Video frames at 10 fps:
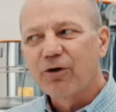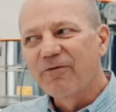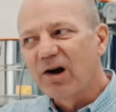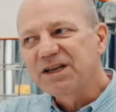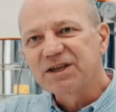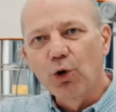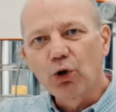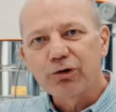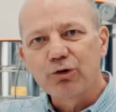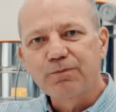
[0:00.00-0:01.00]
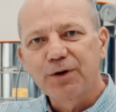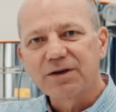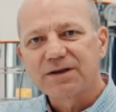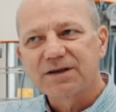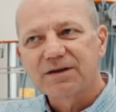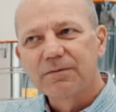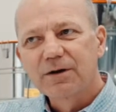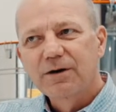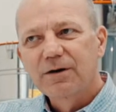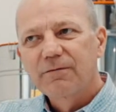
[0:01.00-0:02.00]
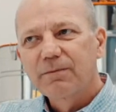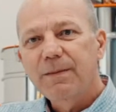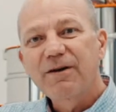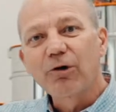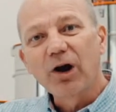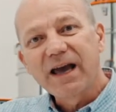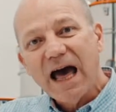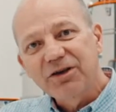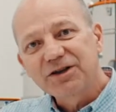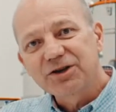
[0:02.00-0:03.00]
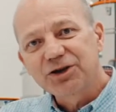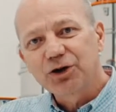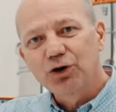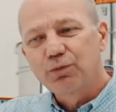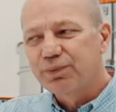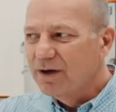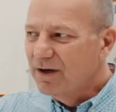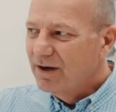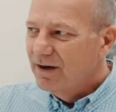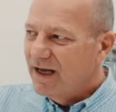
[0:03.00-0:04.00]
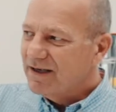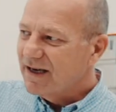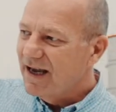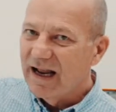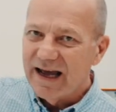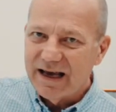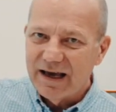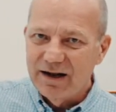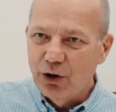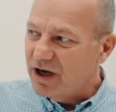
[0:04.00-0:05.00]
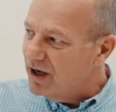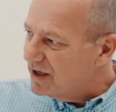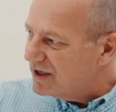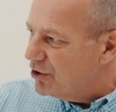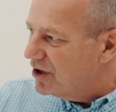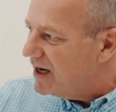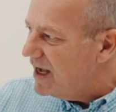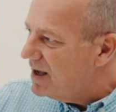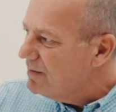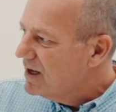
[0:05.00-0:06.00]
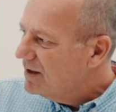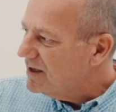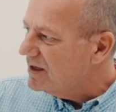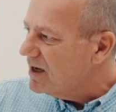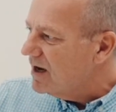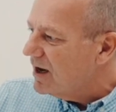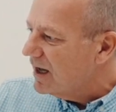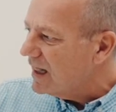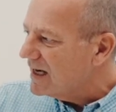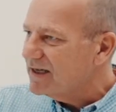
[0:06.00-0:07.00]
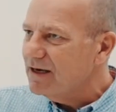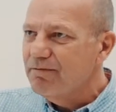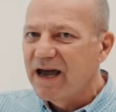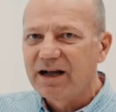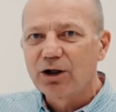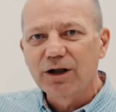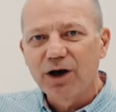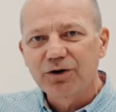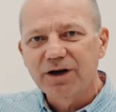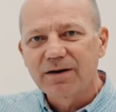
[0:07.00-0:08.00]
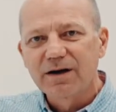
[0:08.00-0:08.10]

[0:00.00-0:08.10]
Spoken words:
very small throughputs, maybe for a catheter tube, let's say like looking at this unit here, this is a classic medical loader